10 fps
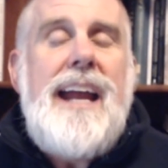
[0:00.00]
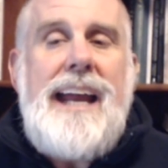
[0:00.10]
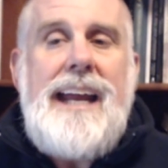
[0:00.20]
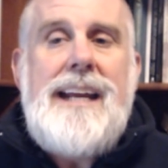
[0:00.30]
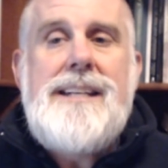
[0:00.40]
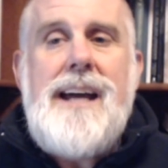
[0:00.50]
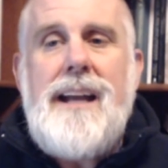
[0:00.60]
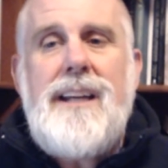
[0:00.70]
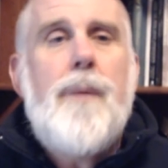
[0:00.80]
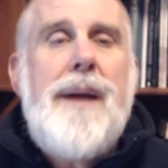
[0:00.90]
and,
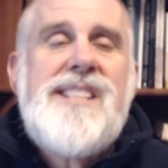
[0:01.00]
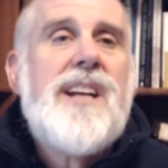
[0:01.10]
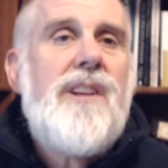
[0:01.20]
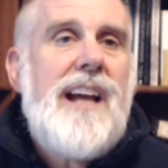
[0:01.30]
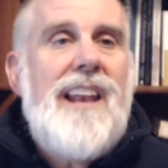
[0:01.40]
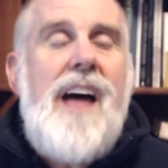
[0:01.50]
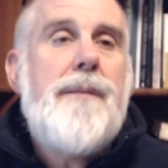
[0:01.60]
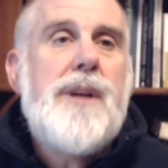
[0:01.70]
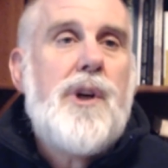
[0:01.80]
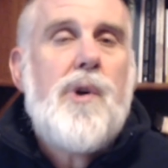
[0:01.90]
you know, basically allow
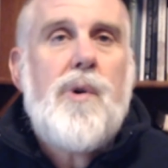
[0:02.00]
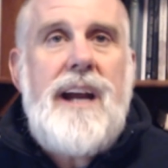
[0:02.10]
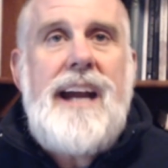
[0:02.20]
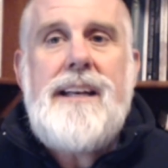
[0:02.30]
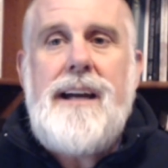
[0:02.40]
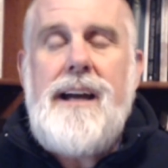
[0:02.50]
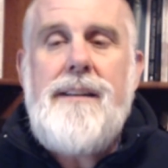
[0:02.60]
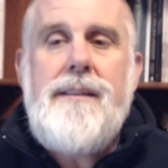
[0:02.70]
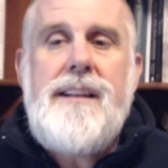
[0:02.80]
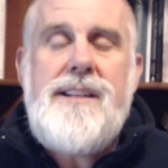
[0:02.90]
them to create
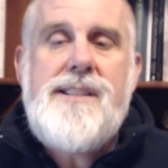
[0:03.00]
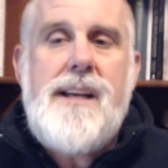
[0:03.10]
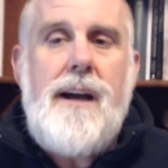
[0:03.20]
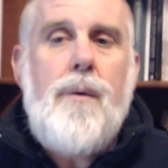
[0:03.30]
these,